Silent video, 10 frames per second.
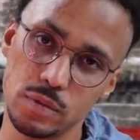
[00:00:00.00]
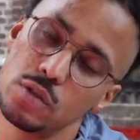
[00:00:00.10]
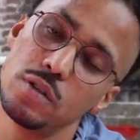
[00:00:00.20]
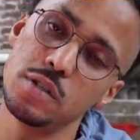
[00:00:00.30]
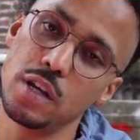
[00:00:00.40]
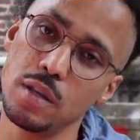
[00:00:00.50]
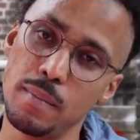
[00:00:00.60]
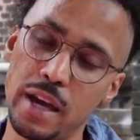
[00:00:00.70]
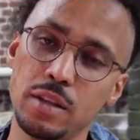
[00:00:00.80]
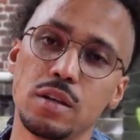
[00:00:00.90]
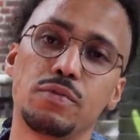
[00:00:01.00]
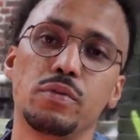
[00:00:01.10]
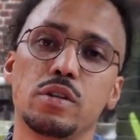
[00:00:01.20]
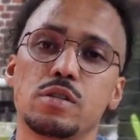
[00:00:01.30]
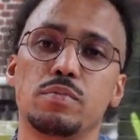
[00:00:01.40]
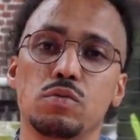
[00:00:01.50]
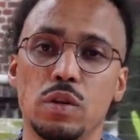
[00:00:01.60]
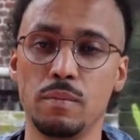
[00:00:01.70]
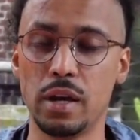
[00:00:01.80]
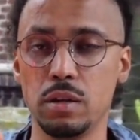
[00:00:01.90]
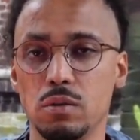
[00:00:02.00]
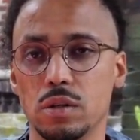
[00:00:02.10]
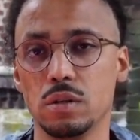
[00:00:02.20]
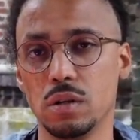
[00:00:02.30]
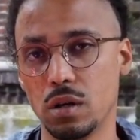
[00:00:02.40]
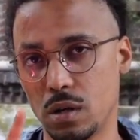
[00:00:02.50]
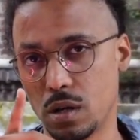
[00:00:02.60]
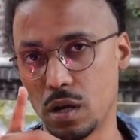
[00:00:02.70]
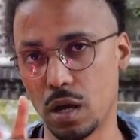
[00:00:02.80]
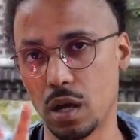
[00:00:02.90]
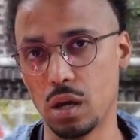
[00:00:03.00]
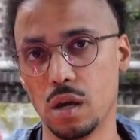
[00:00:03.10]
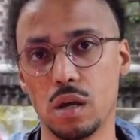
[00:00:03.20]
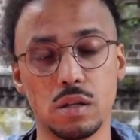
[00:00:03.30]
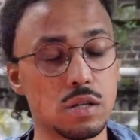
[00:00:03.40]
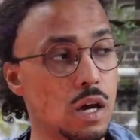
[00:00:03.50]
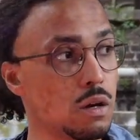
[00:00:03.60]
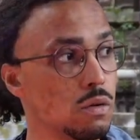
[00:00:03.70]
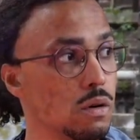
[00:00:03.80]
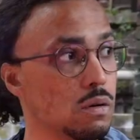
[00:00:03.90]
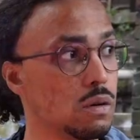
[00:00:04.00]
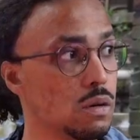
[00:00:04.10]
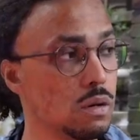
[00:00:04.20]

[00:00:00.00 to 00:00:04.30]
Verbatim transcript: So these are the main difference between manual and acro.